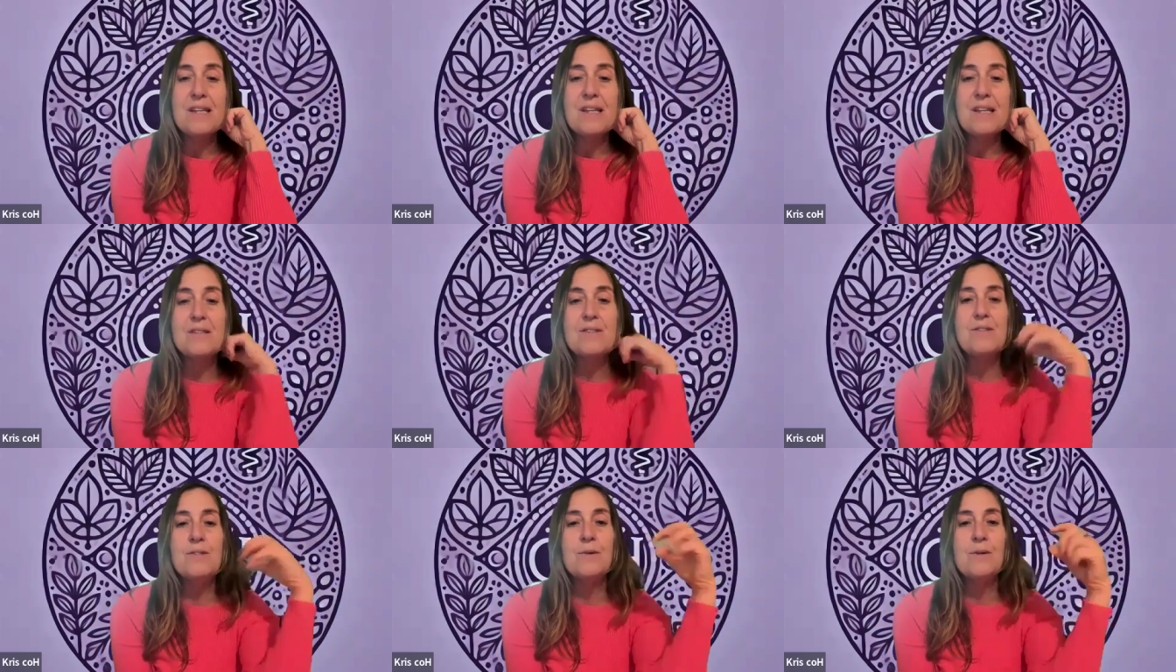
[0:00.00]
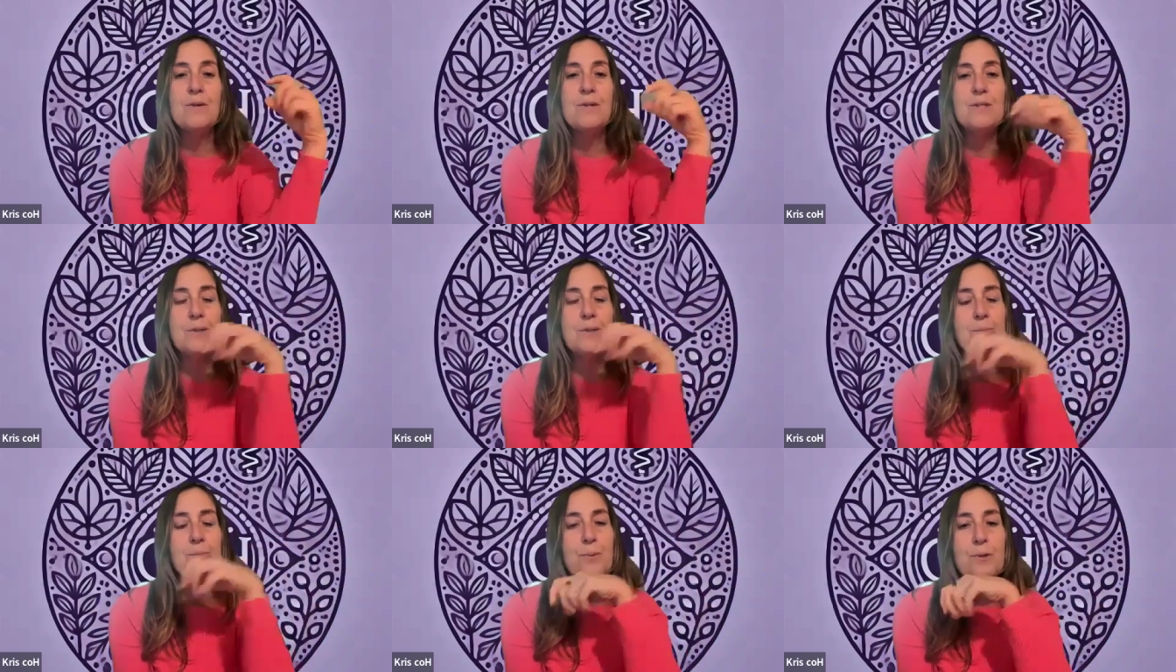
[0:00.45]
seeds, you can
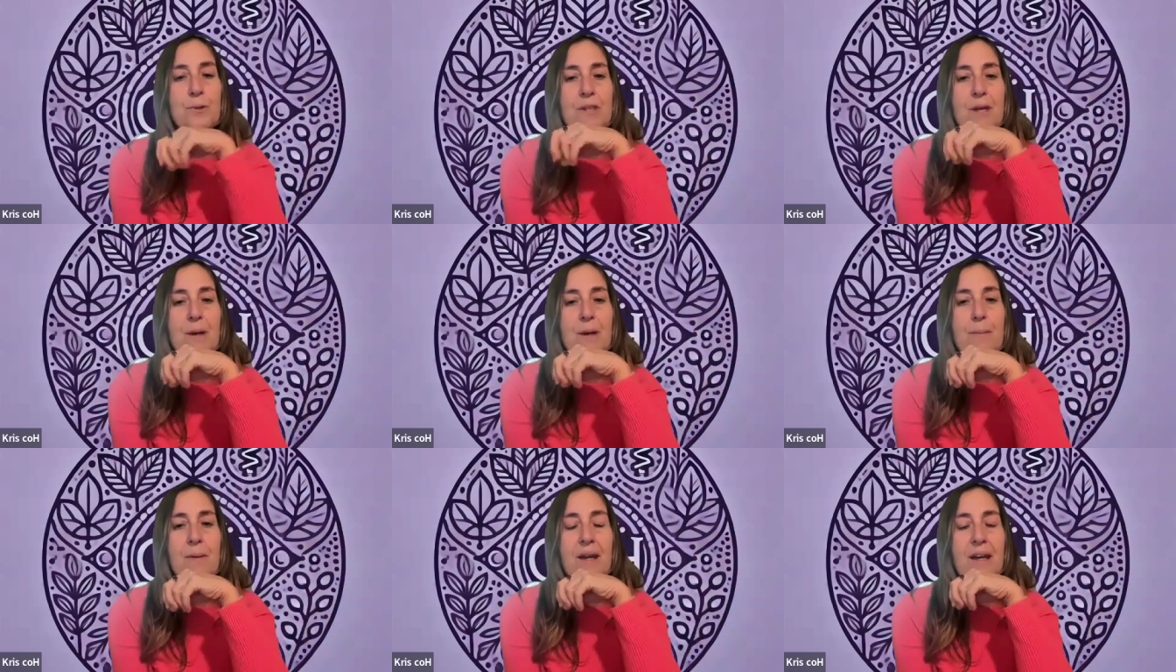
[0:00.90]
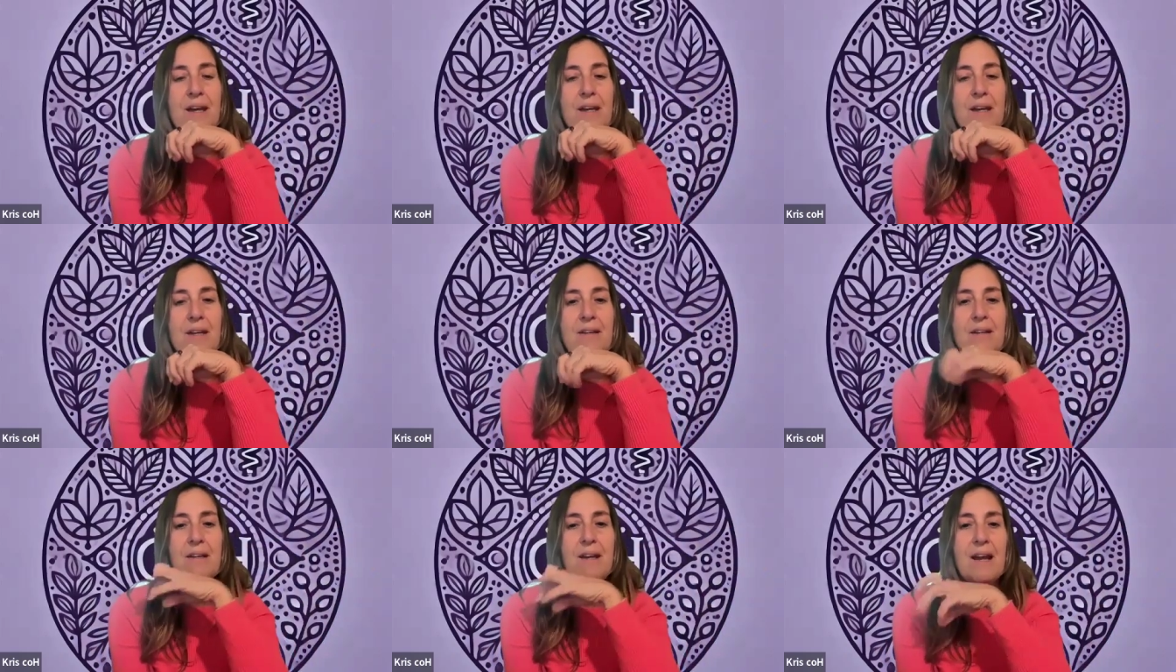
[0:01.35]
just put them
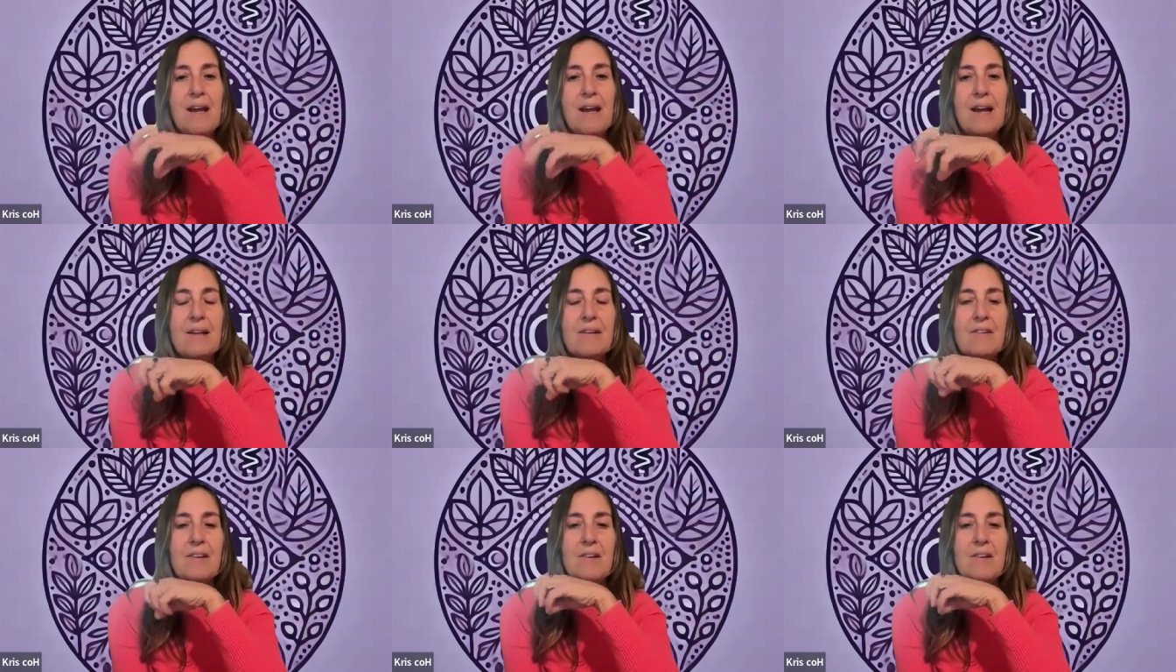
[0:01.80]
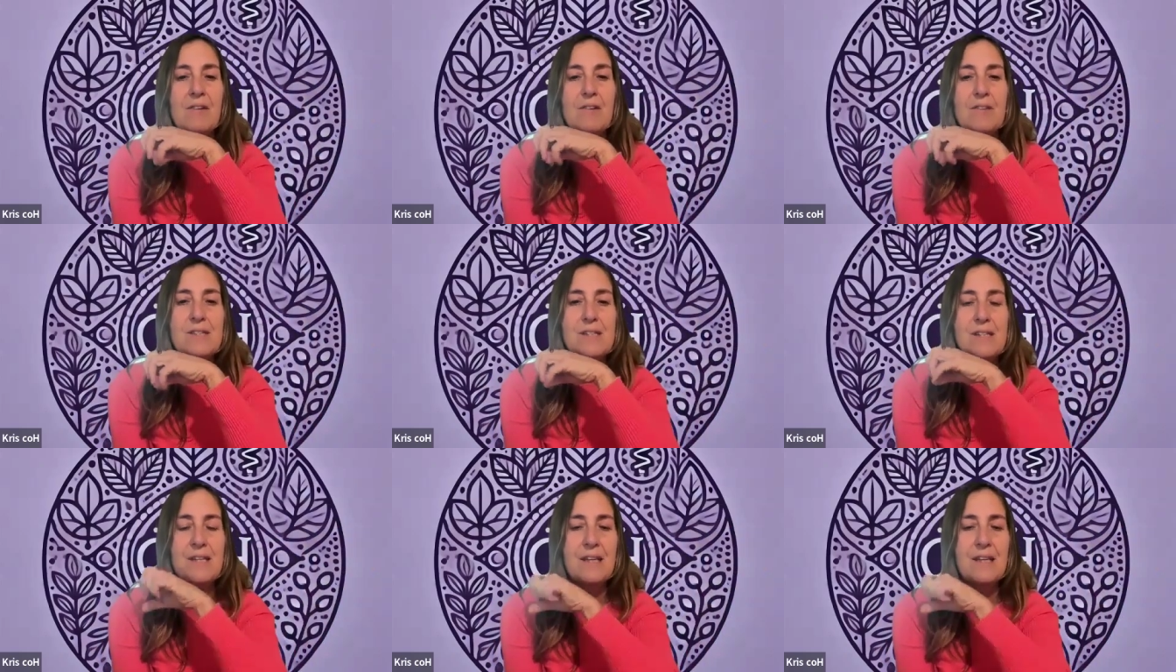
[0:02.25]
in a
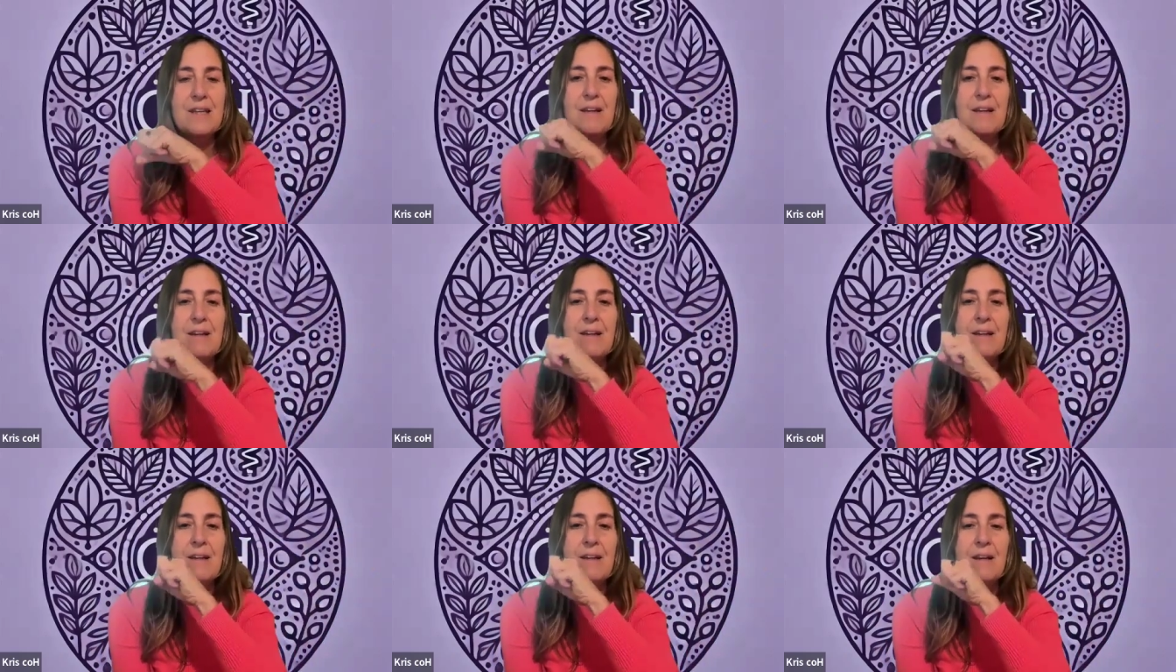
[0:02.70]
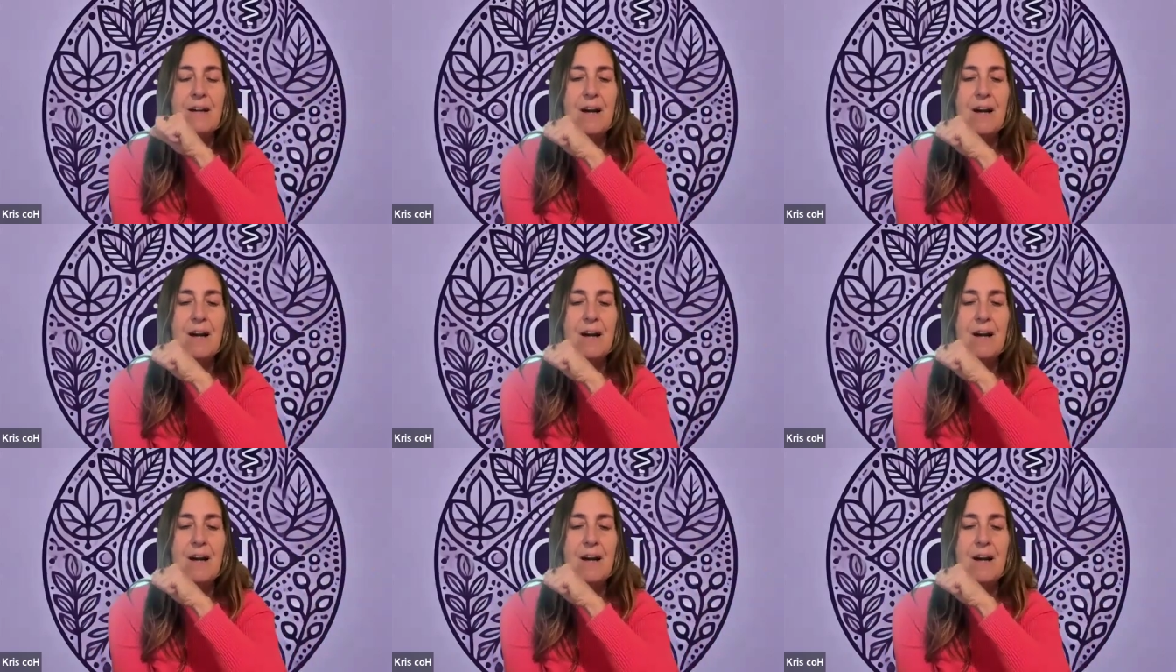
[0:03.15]
little tea